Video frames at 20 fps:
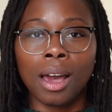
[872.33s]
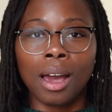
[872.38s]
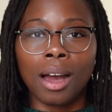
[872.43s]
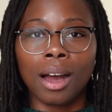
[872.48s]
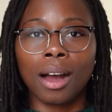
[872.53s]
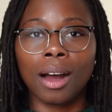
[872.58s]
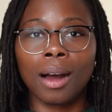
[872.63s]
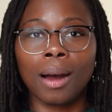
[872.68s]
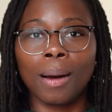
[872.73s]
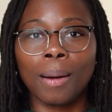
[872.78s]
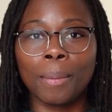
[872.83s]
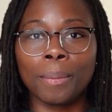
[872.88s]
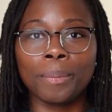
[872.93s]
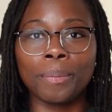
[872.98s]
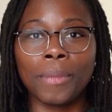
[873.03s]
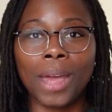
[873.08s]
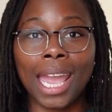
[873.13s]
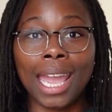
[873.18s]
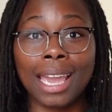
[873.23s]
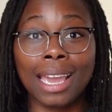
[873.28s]

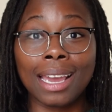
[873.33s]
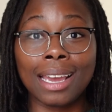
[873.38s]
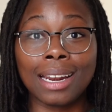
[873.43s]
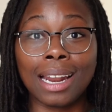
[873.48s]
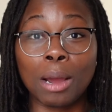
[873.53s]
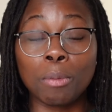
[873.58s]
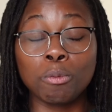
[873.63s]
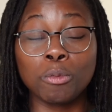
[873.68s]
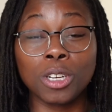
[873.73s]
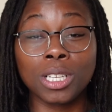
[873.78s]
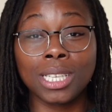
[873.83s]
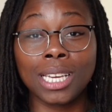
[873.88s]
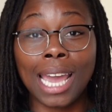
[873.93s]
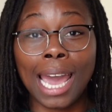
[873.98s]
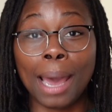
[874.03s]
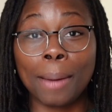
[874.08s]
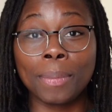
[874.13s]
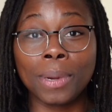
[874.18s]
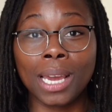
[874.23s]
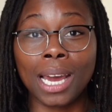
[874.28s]
And I'm really
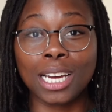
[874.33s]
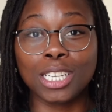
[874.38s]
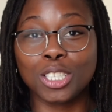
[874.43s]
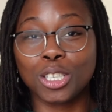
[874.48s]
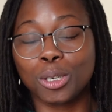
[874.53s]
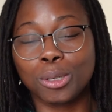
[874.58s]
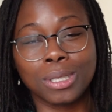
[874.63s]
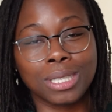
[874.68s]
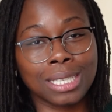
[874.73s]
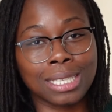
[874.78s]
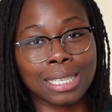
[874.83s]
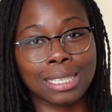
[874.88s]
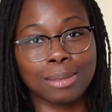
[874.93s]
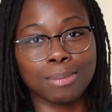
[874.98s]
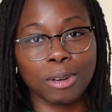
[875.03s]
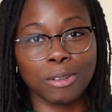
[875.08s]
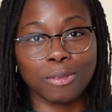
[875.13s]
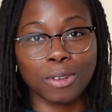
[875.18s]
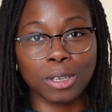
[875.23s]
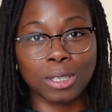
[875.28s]
happy I chose this as
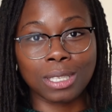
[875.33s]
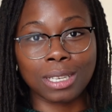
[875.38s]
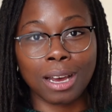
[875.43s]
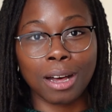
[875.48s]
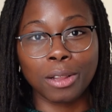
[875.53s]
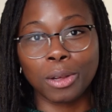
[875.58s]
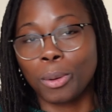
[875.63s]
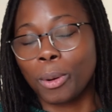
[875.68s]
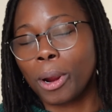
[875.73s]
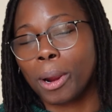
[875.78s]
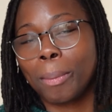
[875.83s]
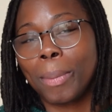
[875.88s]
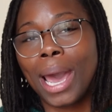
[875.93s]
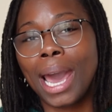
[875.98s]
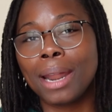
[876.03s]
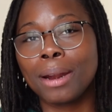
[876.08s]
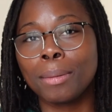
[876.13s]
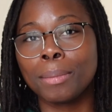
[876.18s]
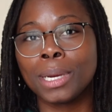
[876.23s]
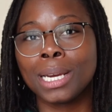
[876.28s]
my first colorwork
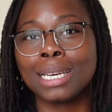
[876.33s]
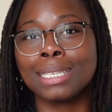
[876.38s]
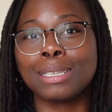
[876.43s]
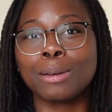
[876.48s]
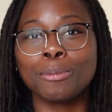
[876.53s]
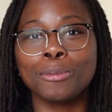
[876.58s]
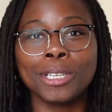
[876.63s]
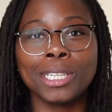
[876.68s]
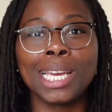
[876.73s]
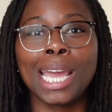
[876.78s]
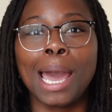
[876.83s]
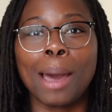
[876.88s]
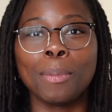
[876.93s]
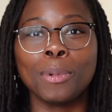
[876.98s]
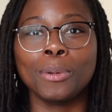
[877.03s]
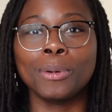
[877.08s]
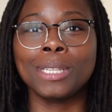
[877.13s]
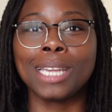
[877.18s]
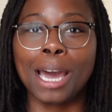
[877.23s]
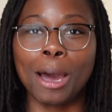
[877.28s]
pattern because I'm really
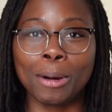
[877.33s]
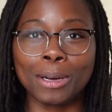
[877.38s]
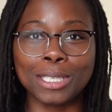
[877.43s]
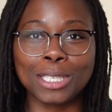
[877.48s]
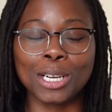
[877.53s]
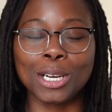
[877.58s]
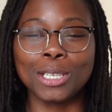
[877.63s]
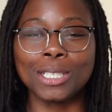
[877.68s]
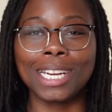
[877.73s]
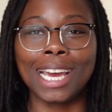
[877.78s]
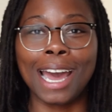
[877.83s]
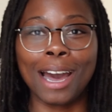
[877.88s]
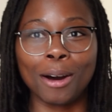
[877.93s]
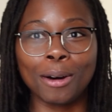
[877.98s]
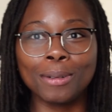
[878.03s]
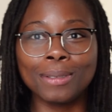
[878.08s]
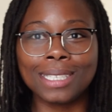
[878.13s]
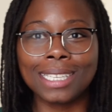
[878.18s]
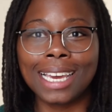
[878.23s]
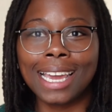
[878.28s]
happy with how it turned
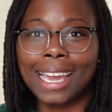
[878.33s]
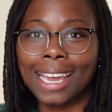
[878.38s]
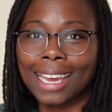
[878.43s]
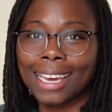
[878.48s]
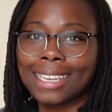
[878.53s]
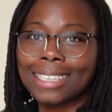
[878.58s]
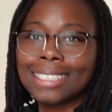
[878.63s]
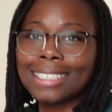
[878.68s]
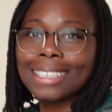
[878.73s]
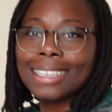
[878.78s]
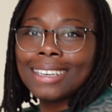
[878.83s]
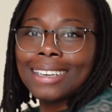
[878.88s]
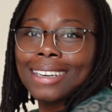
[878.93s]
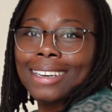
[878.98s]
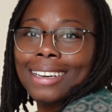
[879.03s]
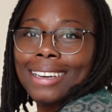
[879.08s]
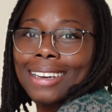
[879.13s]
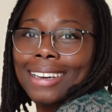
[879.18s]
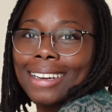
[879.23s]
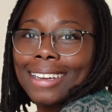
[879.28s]
out. And
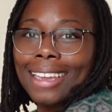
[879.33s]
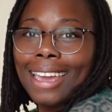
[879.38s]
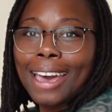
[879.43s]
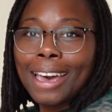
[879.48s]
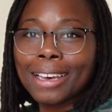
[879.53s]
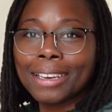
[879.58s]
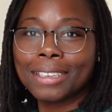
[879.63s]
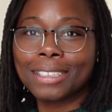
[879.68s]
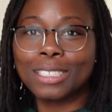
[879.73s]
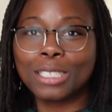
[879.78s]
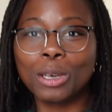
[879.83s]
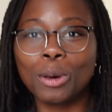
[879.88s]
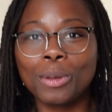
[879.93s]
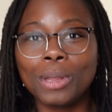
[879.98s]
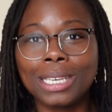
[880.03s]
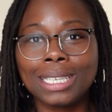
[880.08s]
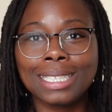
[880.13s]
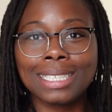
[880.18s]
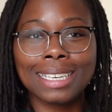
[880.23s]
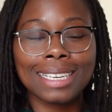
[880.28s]
yeah, so
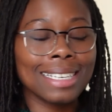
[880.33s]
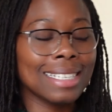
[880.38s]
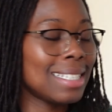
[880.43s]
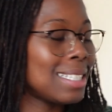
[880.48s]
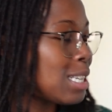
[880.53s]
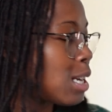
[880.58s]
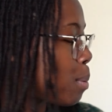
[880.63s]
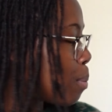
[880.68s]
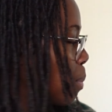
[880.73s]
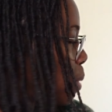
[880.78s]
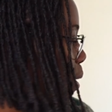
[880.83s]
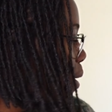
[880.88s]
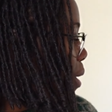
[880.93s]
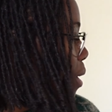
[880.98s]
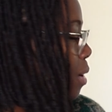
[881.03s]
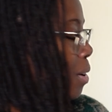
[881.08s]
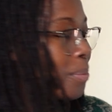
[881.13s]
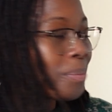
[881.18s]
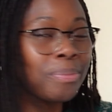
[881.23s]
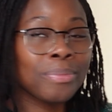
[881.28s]
this is
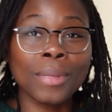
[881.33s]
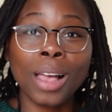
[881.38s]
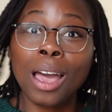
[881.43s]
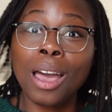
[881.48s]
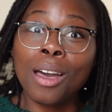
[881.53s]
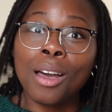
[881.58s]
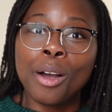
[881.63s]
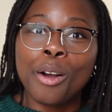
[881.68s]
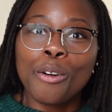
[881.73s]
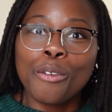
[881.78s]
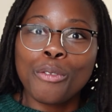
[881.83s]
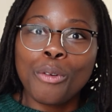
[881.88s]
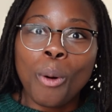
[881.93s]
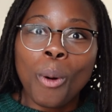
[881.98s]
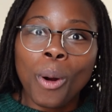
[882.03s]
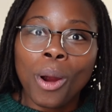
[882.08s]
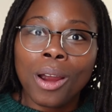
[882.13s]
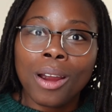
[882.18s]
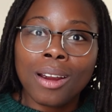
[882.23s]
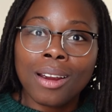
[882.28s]
number
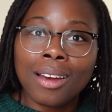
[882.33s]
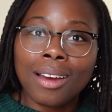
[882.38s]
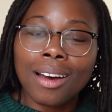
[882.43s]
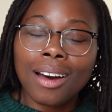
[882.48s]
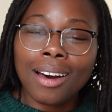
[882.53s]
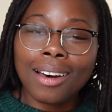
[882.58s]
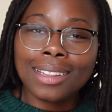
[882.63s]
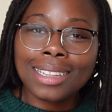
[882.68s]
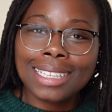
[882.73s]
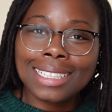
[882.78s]
4 on the